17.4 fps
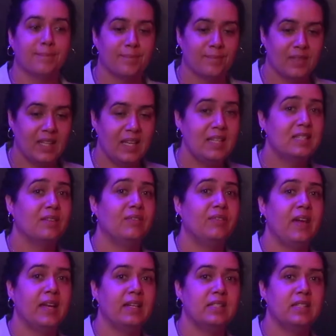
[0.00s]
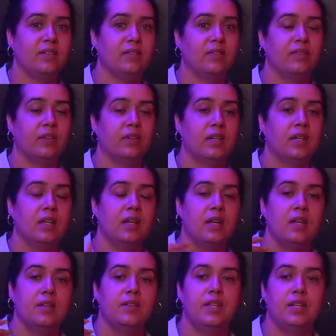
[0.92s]
is effective.
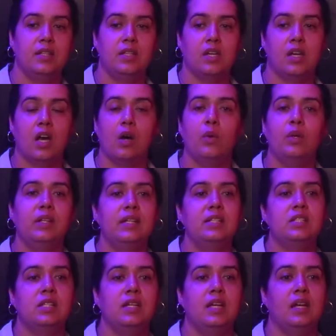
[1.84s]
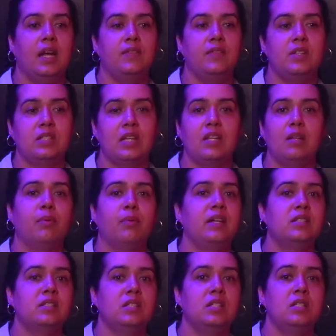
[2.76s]
The coalition and the
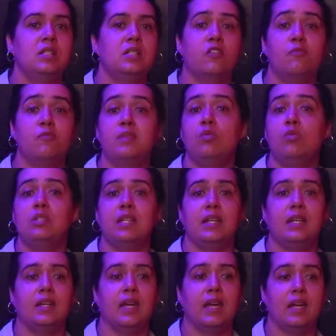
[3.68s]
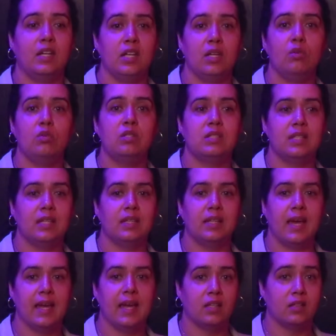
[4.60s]
celebrations of music in Houston,
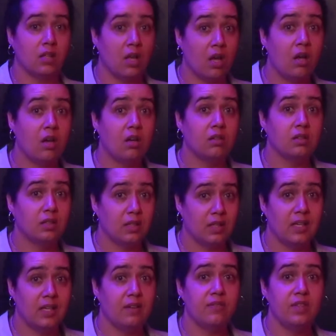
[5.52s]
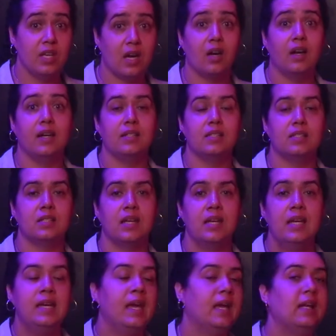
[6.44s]
long live the arts.
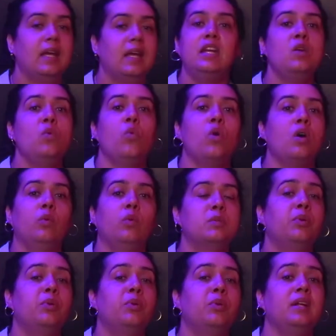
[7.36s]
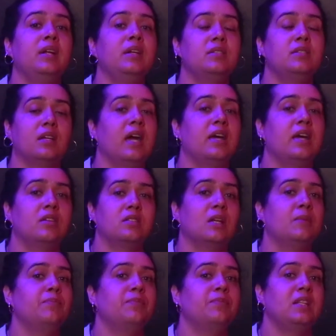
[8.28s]
And anyone who is putting together
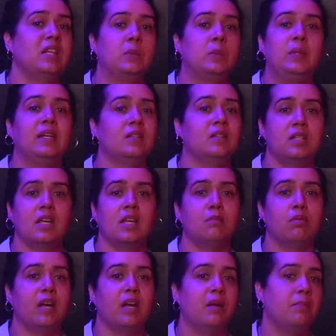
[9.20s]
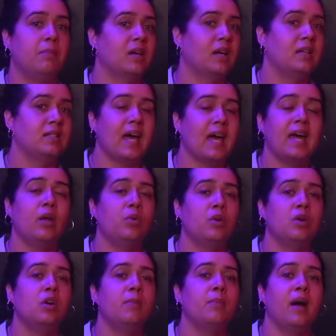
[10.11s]
something that we can celebrate, because I don't
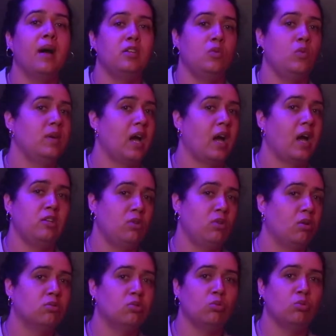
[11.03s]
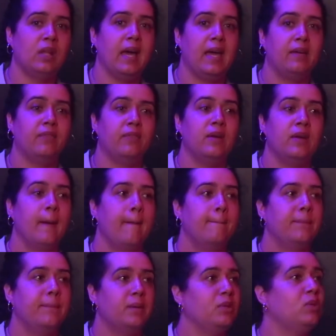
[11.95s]
know about you and how you go through life,
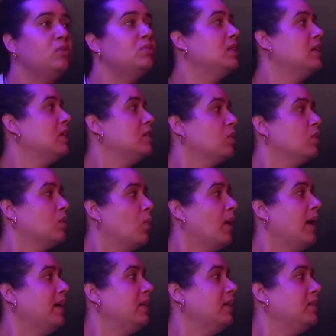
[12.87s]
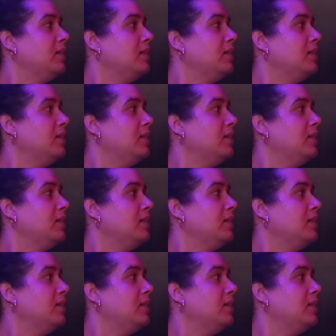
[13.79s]
but music is required.